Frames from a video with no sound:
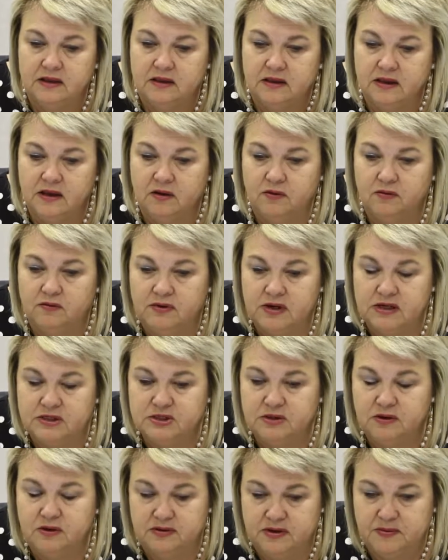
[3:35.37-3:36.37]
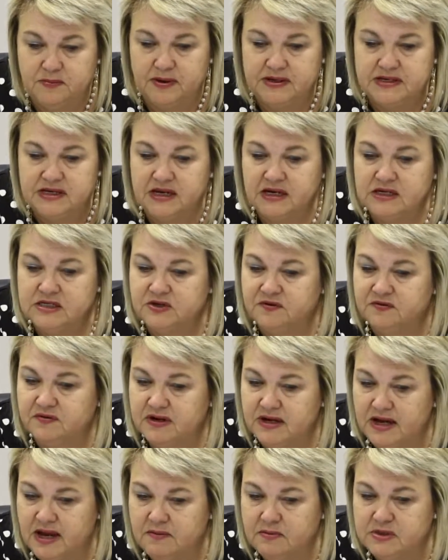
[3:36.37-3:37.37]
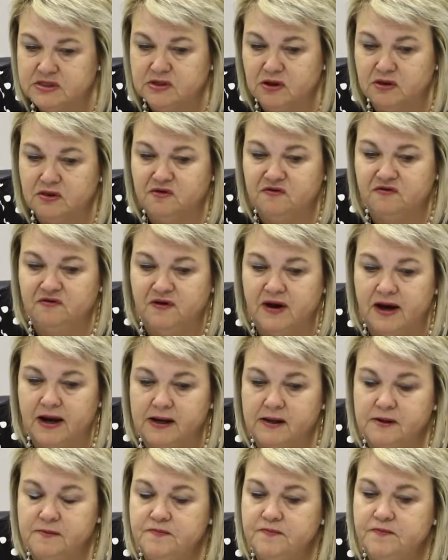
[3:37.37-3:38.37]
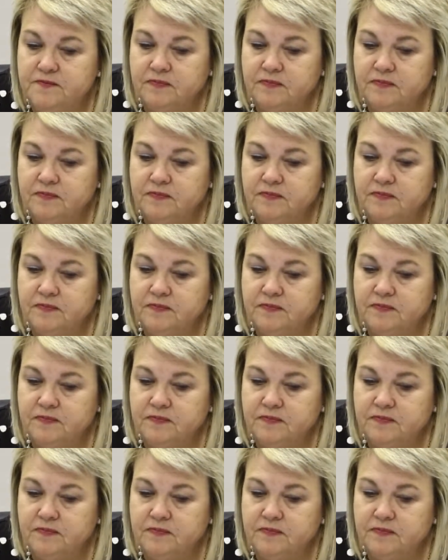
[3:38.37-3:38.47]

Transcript: the particulars of claim is on the file,